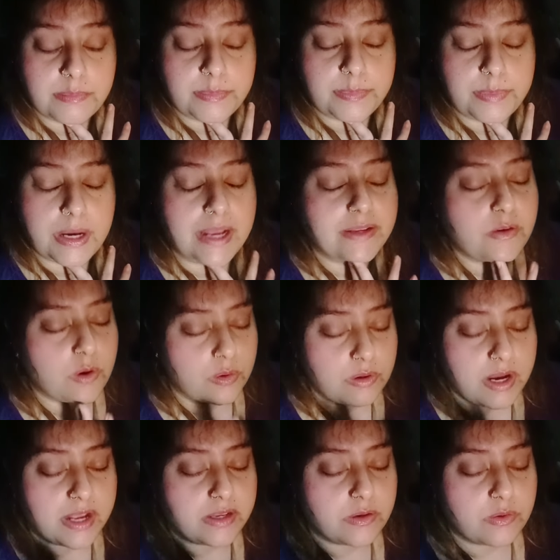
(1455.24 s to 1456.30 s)
I know.
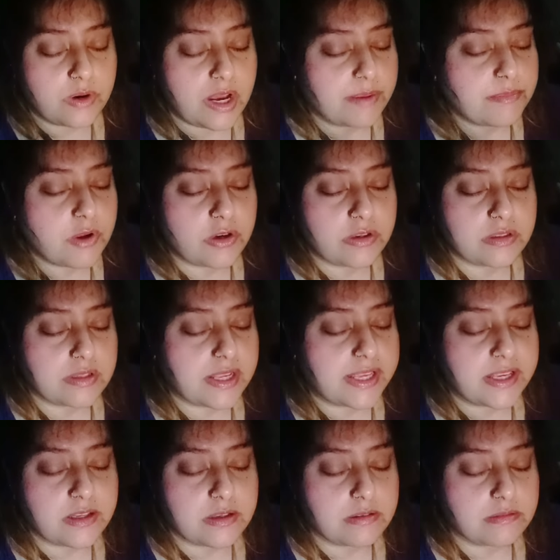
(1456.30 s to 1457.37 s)
I'm not
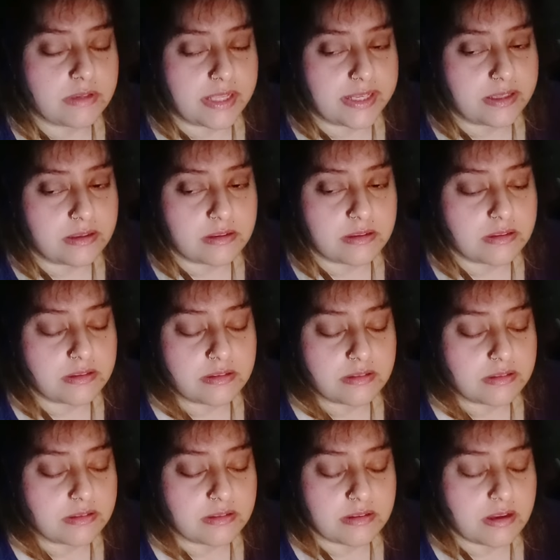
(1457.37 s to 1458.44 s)
taking like
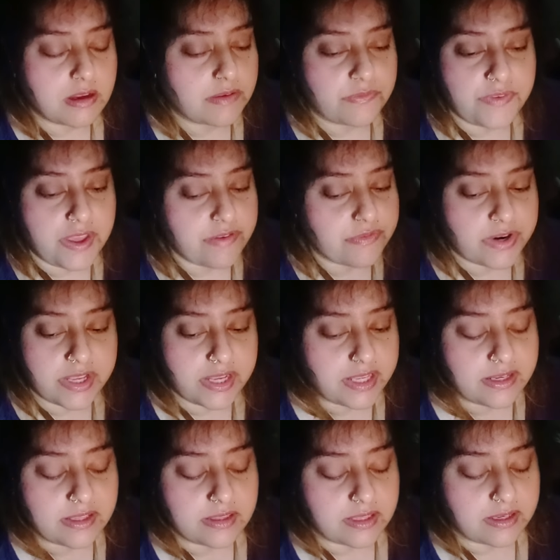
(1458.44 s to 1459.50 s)
favoring
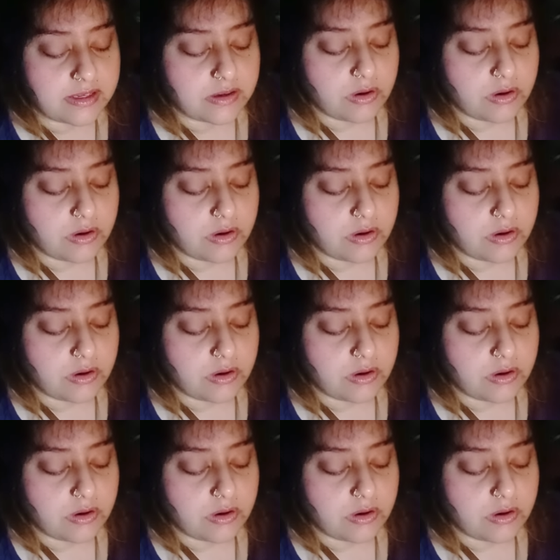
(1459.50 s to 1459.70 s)
anything.